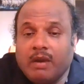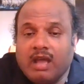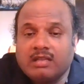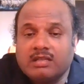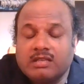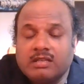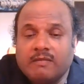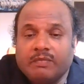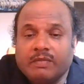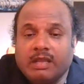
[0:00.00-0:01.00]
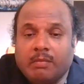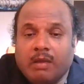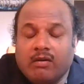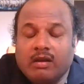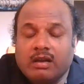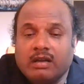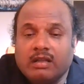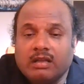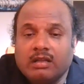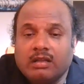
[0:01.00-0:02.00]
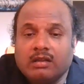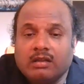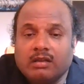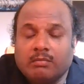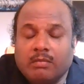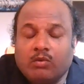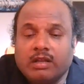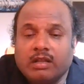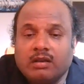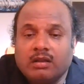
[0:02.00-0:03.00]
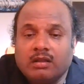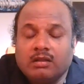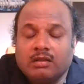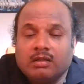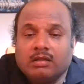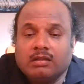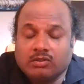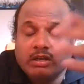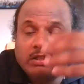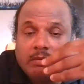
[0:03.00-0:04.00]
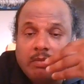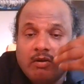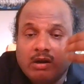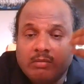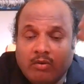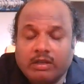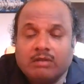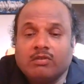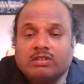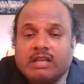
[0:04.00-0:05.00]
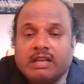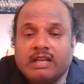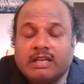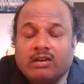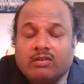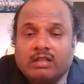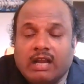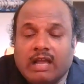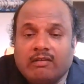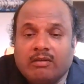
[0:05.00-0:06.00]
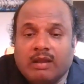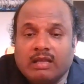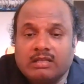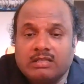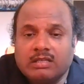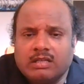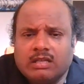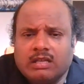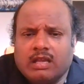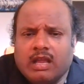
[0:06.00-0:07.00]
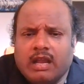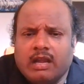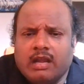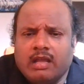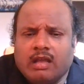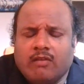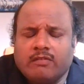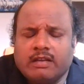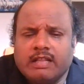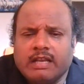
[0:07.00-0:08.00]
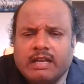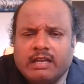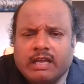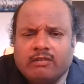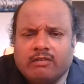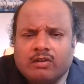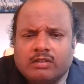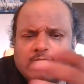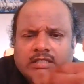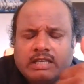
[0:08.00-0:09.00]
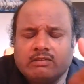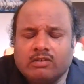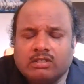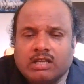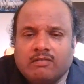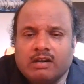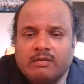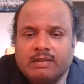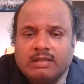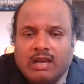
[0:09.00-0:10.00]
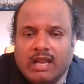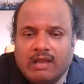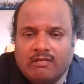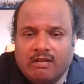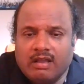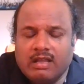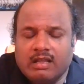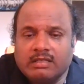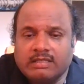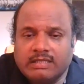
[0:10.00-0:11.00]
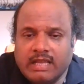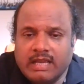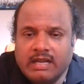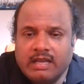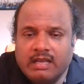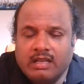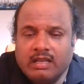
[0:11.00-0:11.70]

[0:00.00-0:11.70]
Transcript: blast in Pavagadh mountain, sorry, the Pavagadh mountain was created on that lava blast, and after that entire Vadodara city was covered with the lava sand,